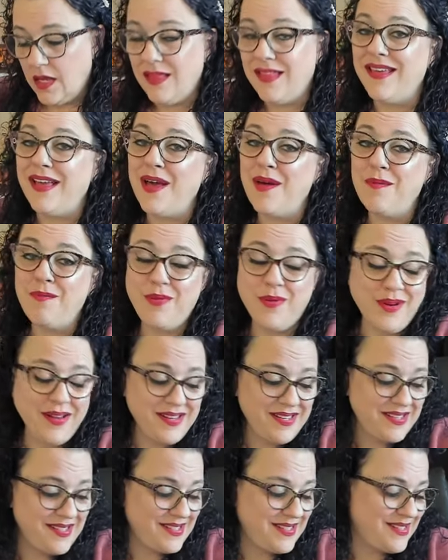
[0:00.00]

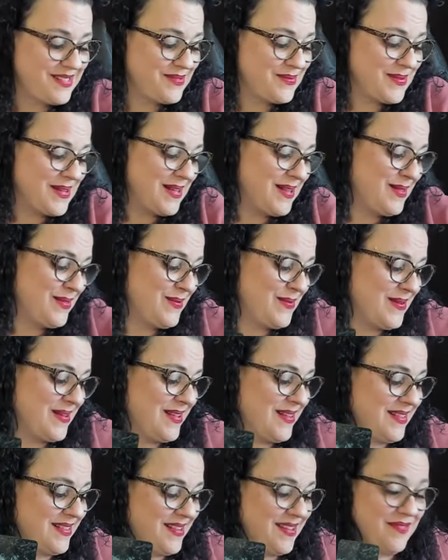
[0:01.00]
Empress. Well,
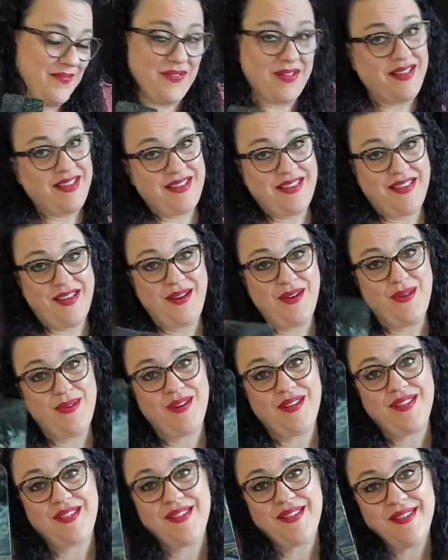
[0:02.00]
I feel like they
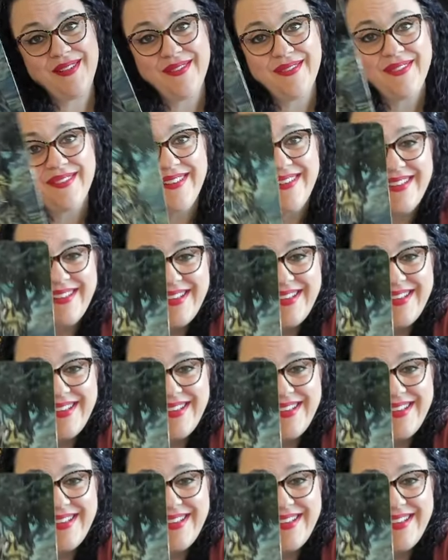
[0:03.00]
noticed you.